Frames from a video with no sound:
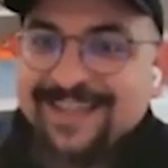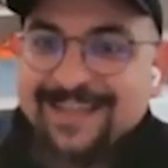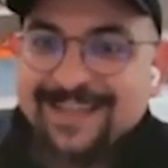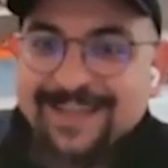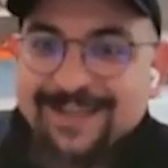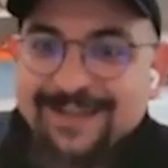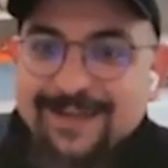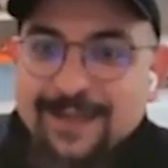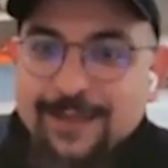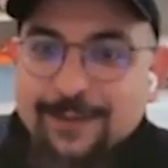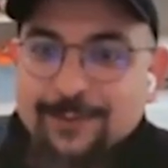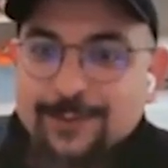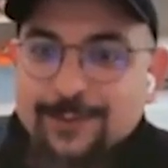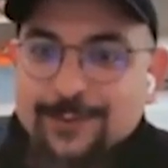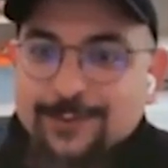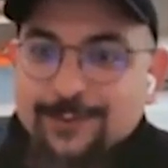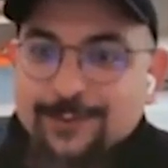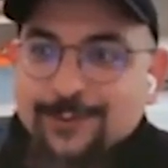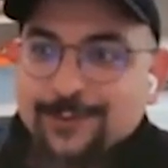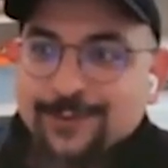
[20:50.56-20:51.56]
uh,
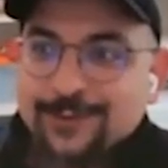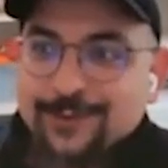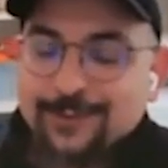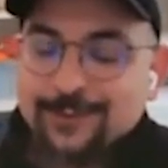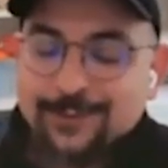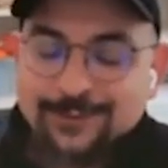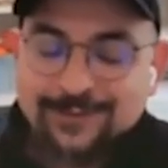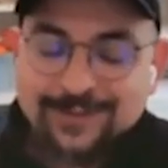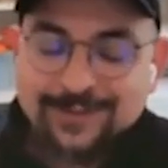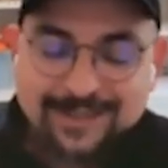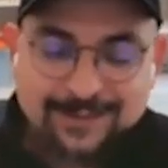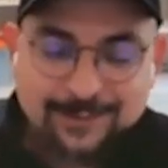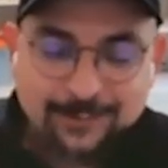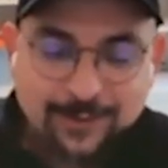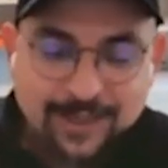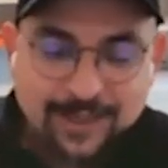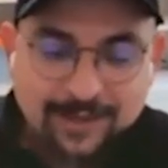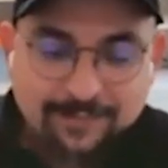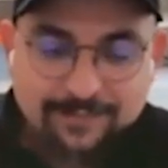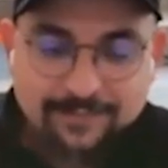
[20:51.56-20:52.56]
language or, or, or, task you
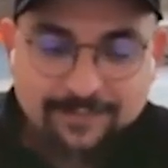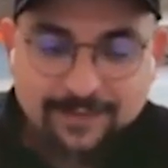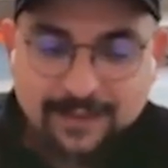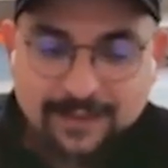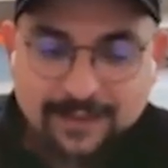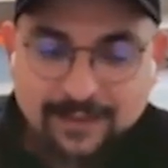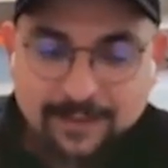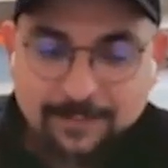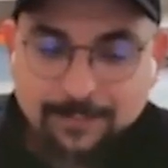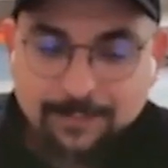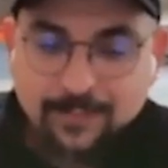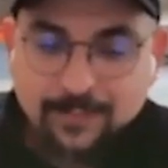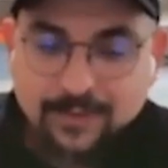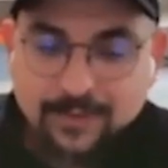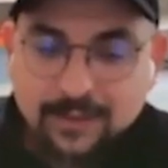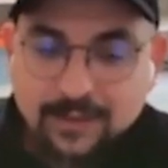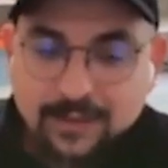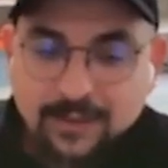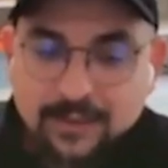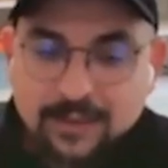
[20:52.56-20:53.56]
have. Um,
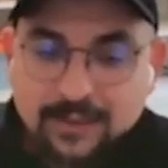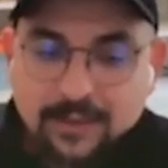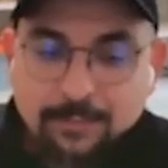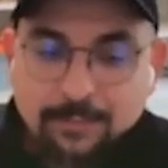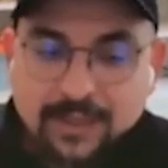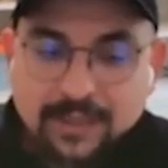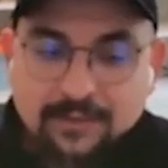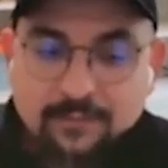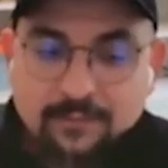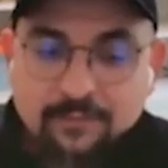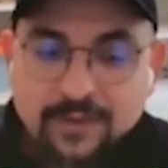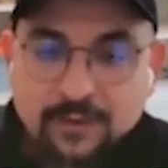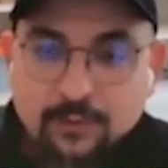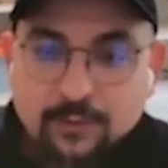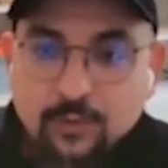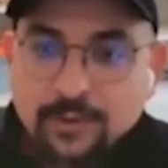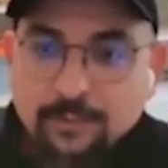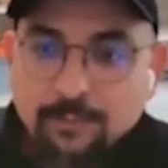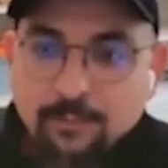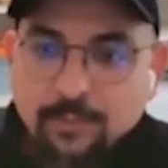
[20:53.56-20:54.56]
but we do
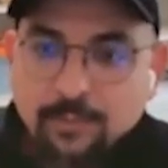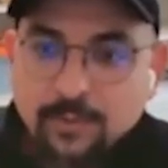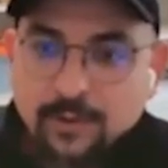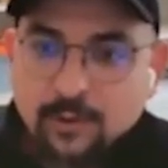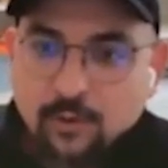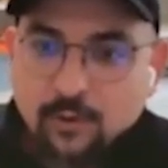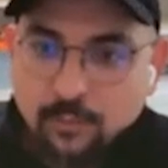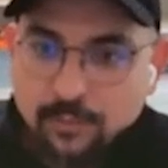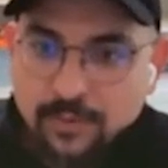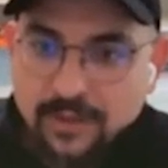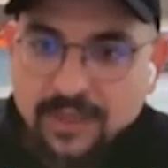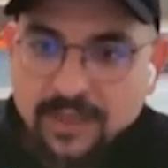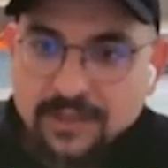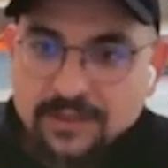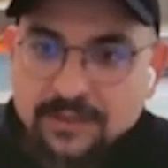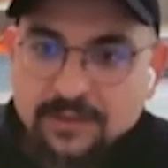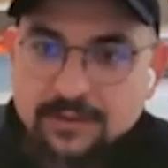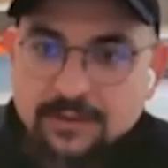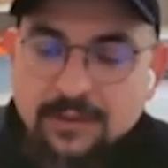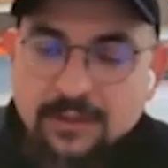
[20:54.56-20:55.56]
a
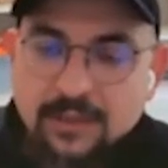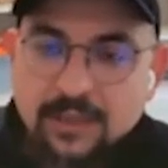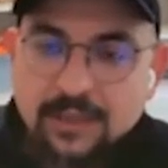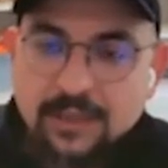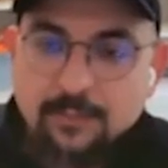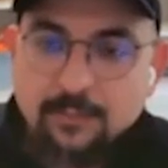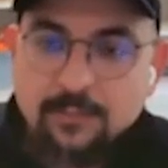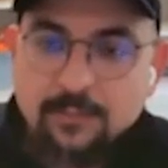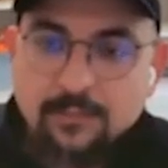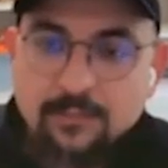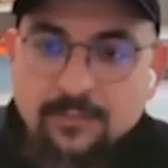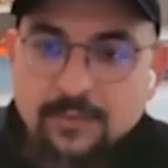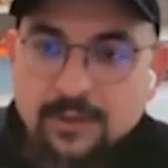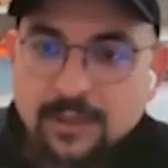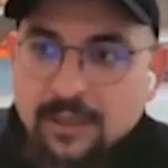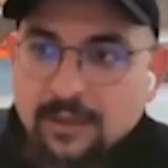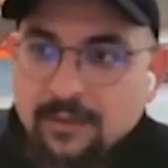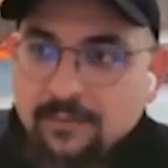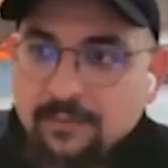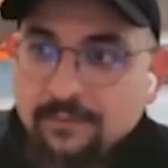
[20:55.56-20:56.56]
combination. Um,
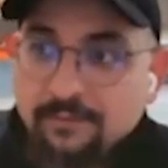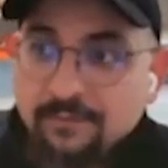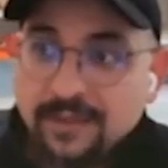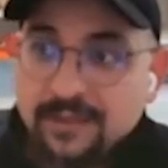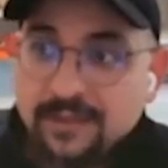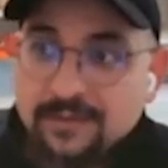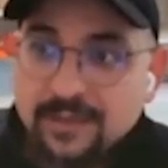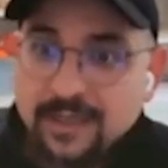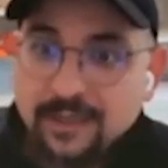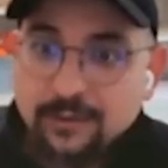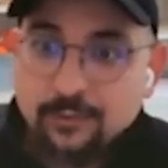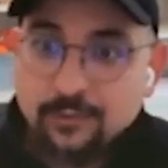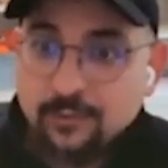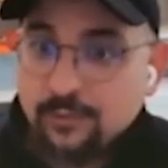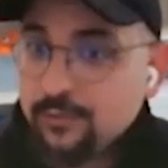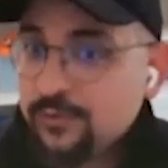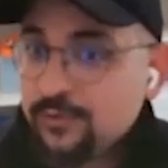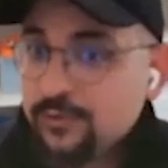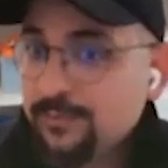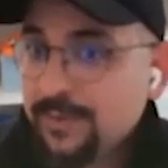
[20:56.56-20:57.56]
uh, we try to
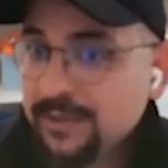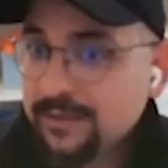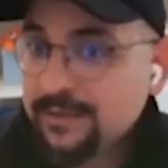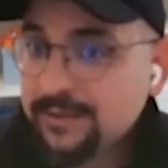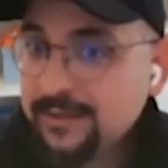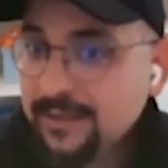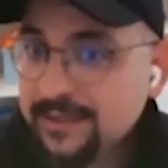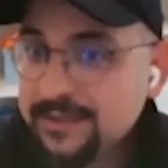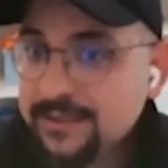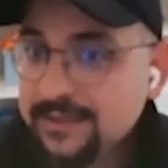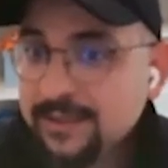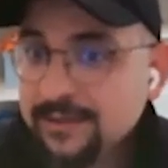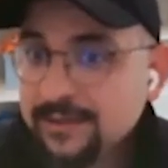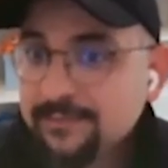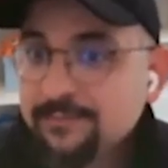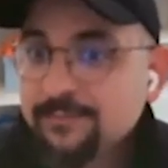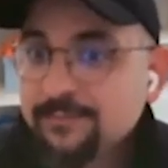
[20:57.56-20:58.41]
use multitasking